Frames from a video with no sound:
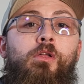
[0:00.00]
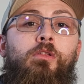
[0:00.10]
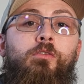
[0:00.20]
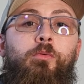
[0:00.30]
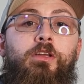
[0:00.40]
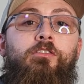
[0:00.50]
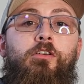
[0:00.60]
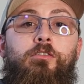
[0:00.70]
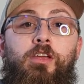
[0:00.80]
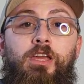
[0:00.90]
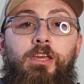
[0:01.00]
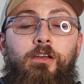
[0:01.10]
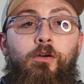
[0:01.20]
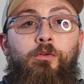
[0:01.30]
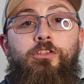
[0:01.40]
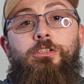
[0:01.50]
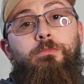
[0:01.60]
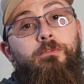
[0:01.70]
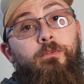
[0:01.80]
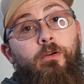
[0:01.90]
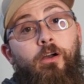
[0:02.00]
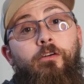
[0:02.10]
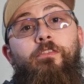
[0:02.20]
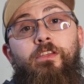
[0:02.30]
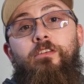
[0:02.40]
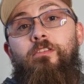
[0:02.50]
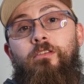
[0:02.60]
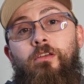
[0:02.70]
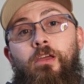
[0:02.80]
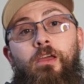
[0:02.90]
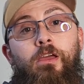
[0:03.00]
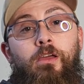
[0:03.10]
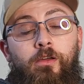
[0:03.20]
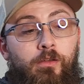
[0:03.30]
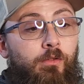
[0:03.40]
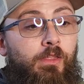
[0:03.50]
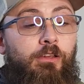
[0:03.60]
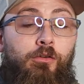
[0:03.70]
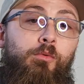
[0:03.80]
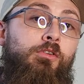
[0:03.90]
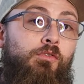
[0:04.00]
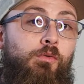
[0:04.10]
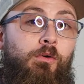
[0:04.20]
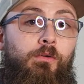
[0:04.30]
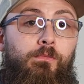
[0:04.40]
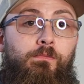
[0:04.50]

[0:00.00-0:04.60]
to really start taking ownership of this that you control,